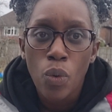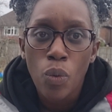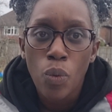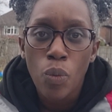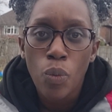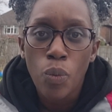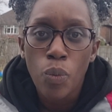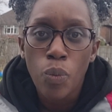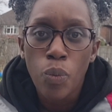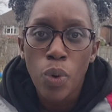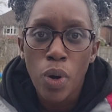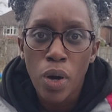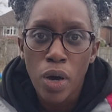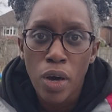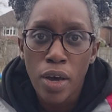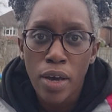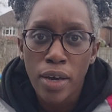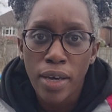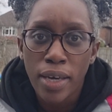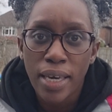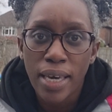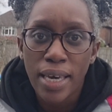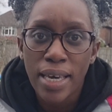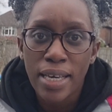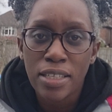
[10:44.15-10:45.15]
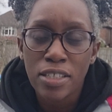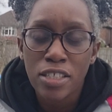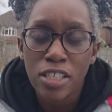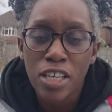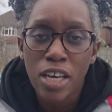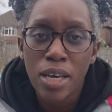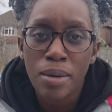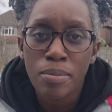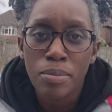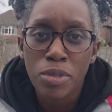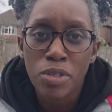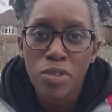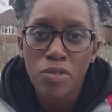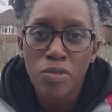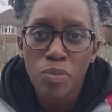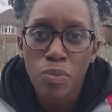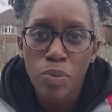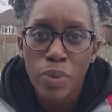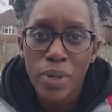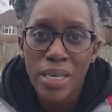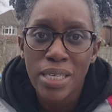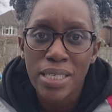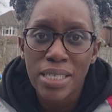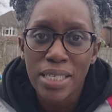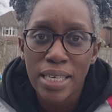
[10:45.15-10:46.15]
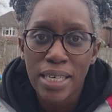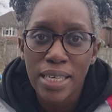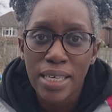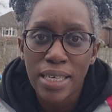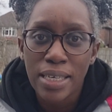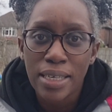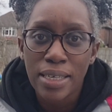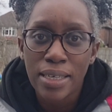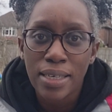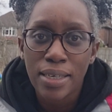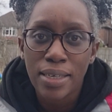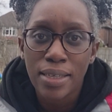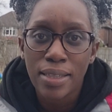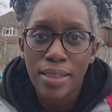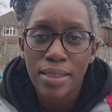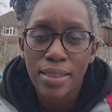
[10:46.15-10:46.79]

work in terms of weeding